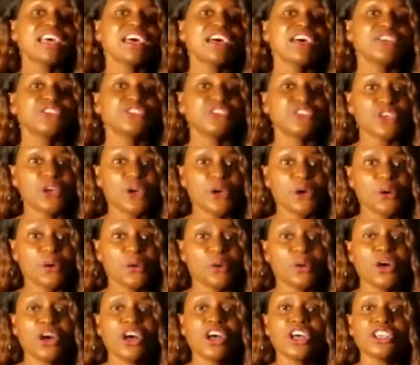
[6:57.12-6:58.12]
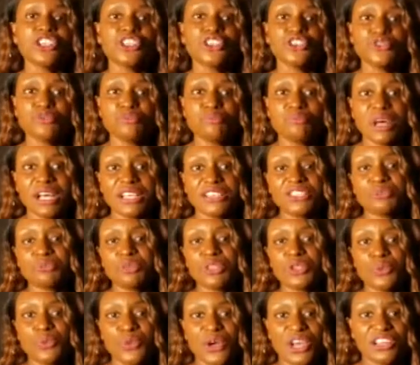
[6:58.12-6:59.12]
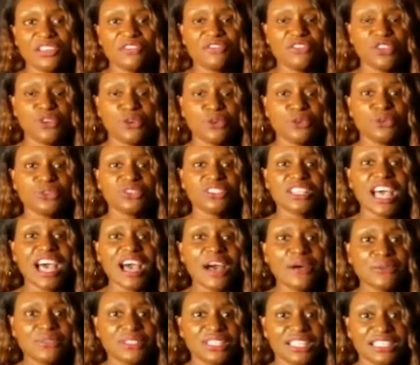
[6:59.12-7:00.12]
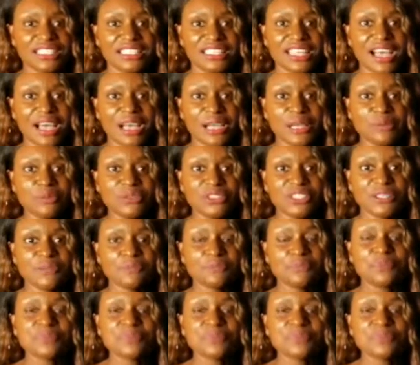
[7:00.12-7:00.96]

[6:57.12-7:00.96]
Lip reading: So you must be one of those housing types.